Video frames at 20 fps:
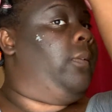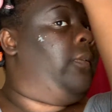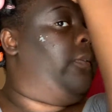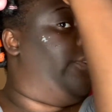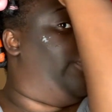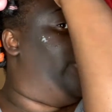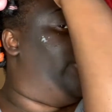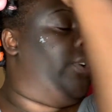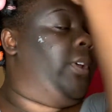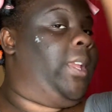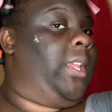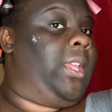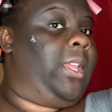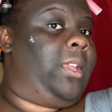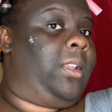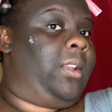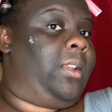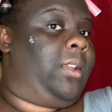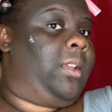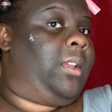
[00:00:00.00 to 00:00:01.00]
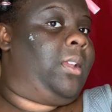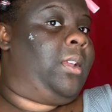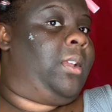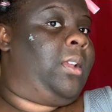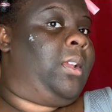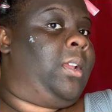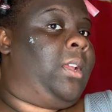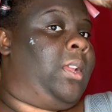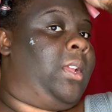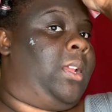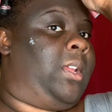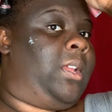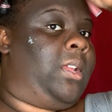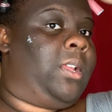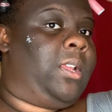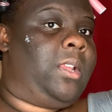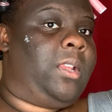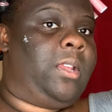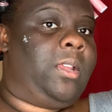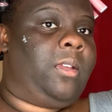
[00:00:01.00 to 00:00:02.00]
Fold it in.
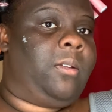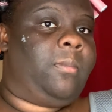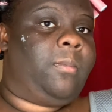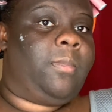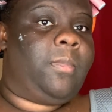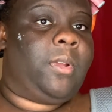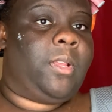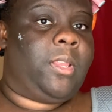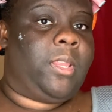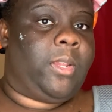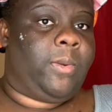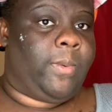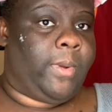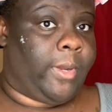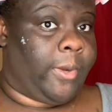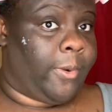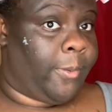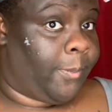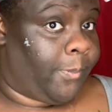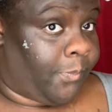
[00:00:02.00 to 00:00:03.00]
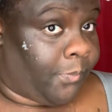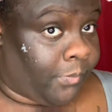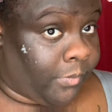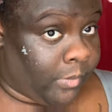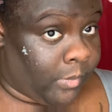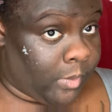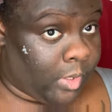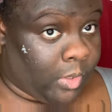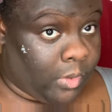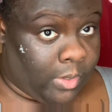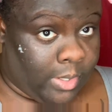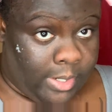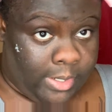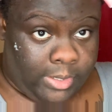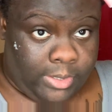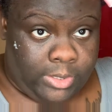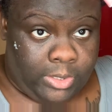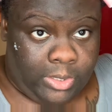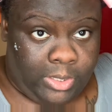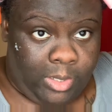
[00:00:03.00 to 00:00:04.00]
Yep. There we go. Okay.
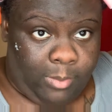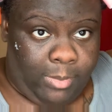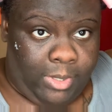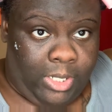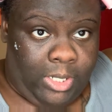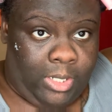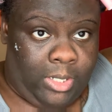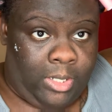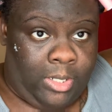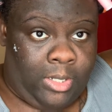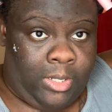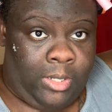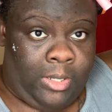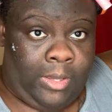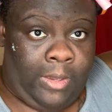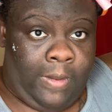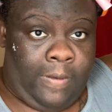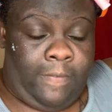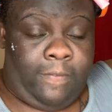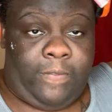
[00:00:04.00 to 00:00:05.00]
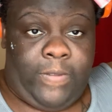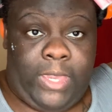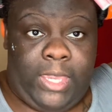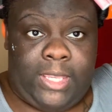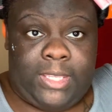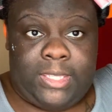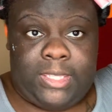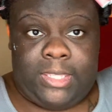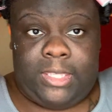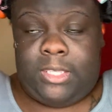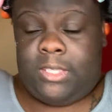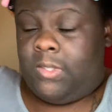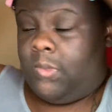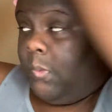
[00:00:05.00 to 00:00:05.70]
So let me fix this